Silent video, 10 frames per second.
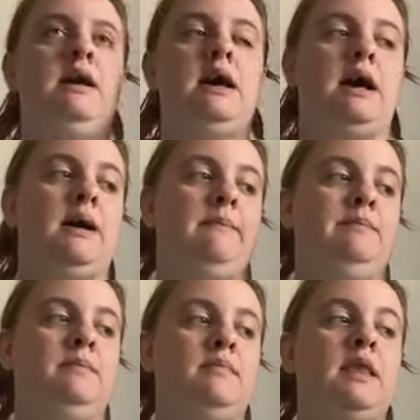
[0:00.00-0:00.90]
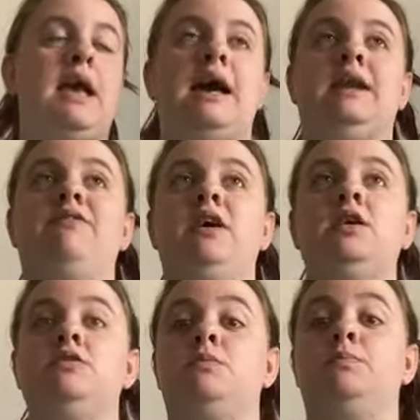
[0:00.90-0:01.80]
Um, and if I
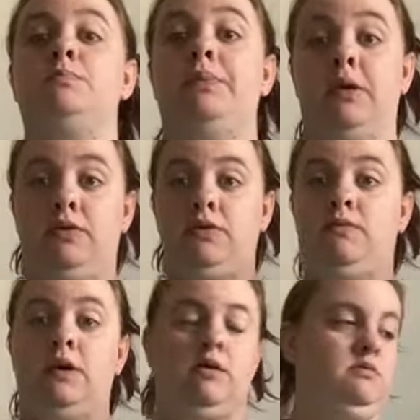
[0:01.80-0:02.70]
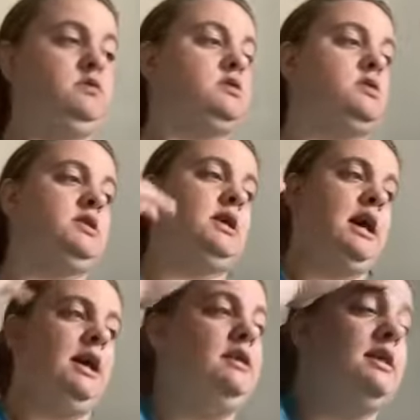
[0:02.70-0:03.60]
can do both of those
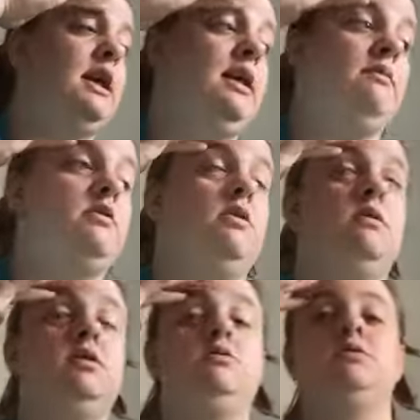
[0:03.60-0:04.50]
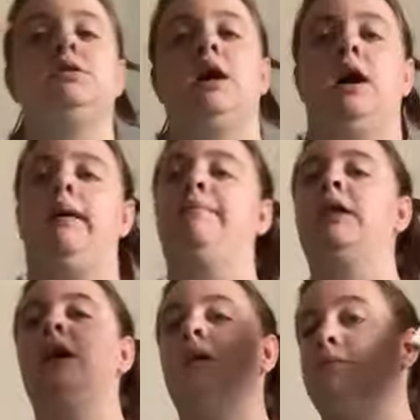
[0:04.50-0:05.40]
today, then I'm going to start
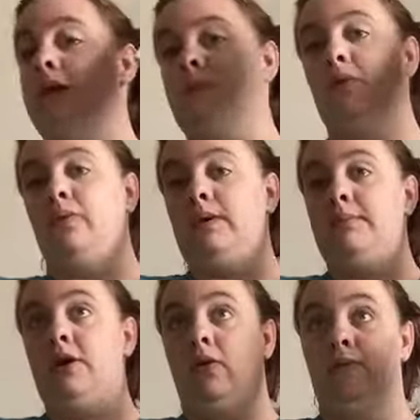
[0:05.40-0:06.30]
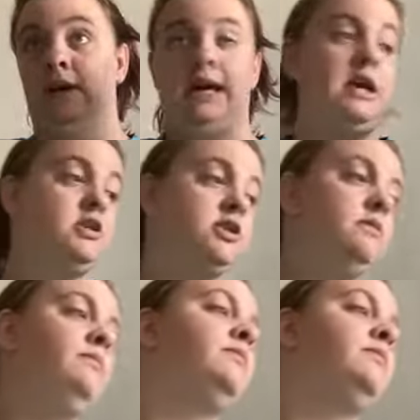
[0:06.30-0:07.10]
People We Meet on Vacation,